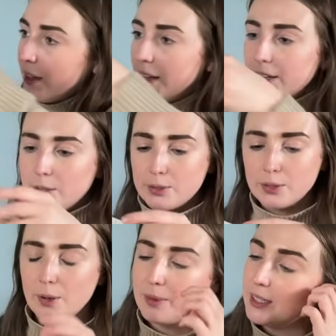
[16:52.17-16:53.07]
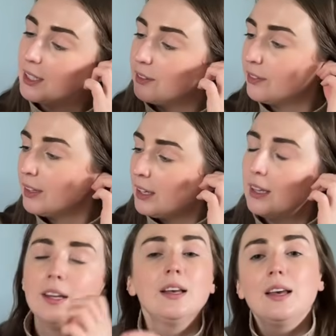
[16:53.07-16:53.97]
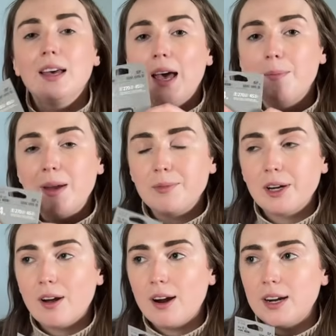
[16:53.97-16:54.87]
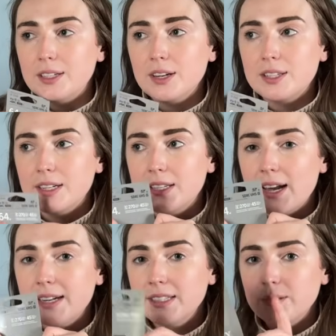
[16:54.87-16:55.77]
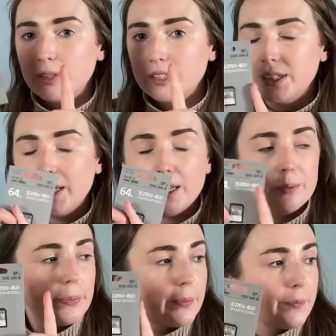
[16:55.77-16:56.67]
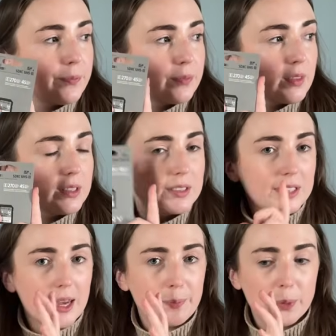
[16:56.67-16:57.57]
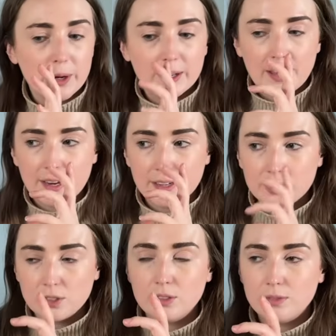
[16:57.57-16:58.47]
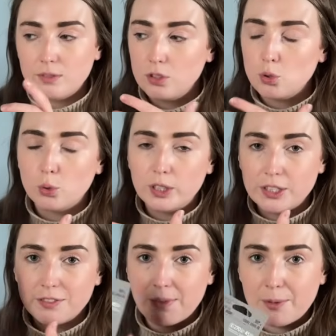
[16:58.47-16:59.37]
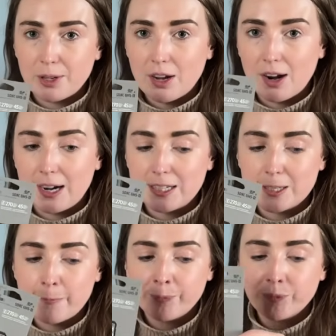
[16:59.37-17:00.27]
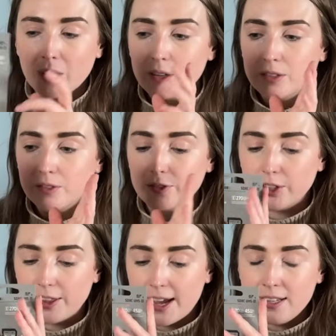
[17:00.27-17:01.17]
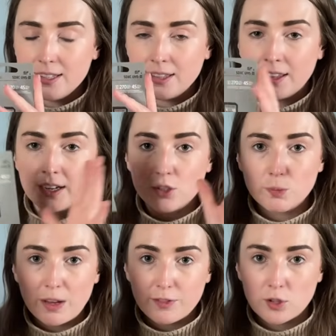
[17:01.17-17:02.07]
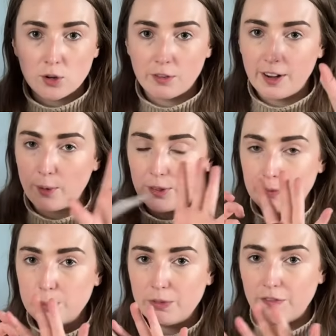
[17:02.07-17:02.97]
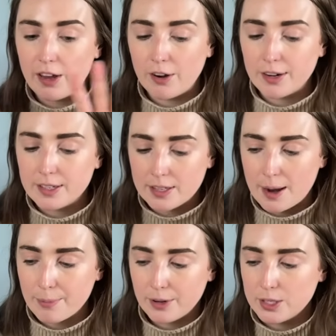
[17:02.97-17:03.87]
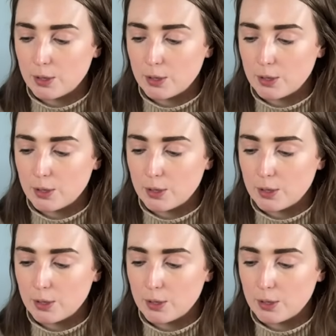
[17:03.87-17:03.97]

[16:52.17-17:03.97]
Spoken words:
I also got myself a memory card because I decided I want to keep separate like storage of memory cards for this than I do in my photography. I want them to be very separate. So